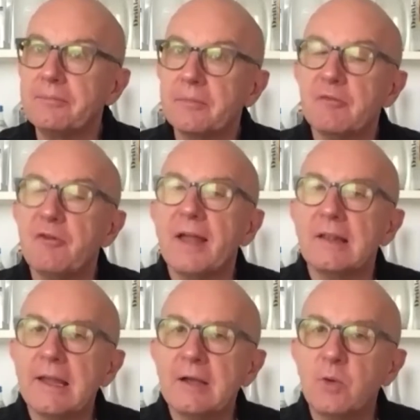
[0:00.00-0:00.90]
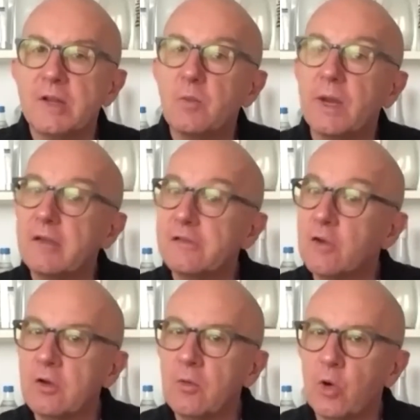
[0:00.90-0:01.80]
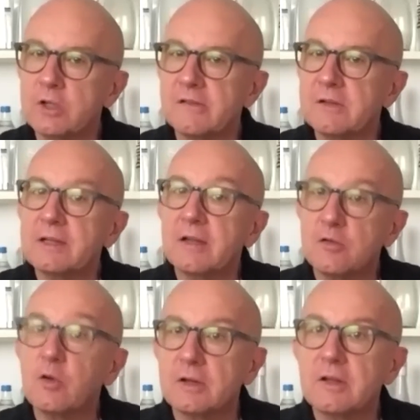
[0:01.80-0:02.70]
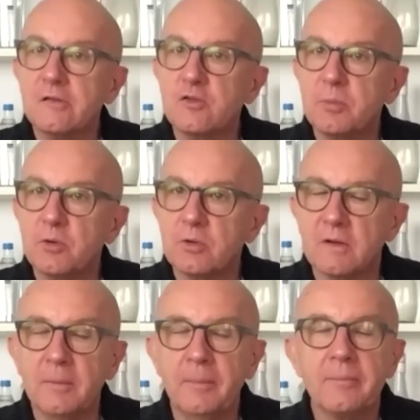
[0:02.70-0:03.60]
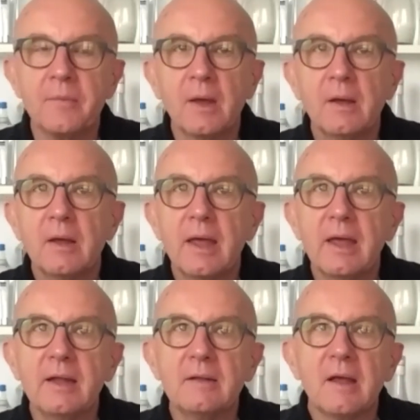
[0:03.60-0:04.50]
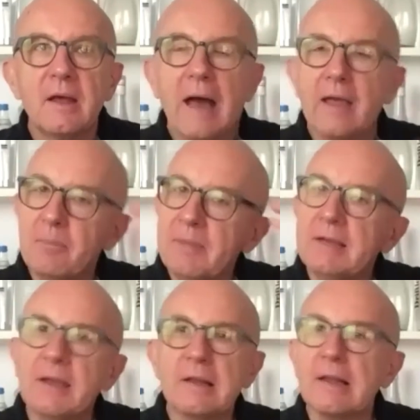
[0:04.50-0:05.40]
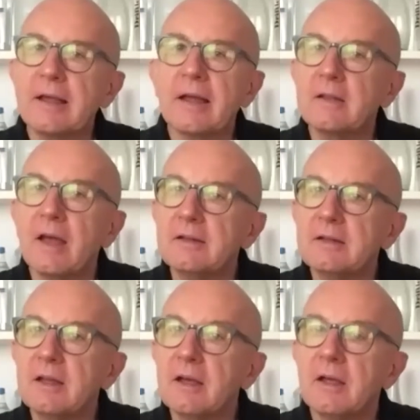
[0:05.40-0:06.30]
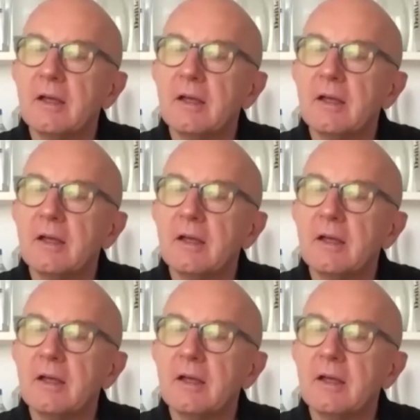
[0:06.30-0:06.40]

Fine Liquids when I saw your waters there, that's your distributor. And I immediately got the idea.